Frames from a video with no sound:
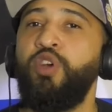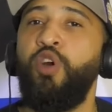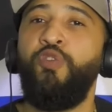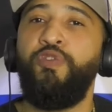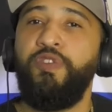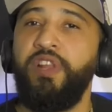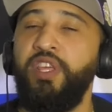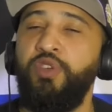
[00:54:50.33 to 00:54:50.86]

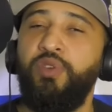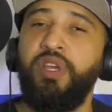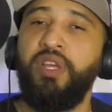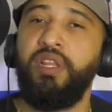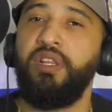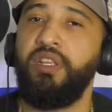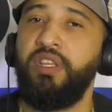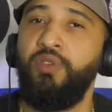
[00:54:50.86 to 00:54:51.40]
Hopefully, you
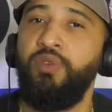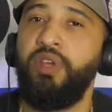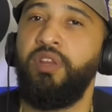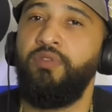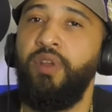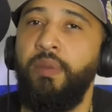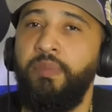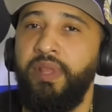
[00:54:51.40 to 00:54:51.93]
can you
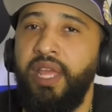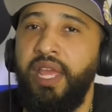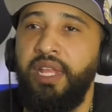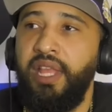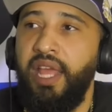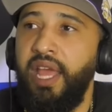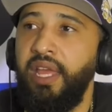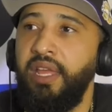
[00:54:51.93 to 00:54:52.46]
can replicate
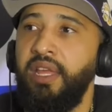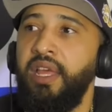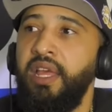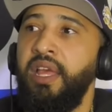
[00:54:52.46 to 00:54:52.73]
that.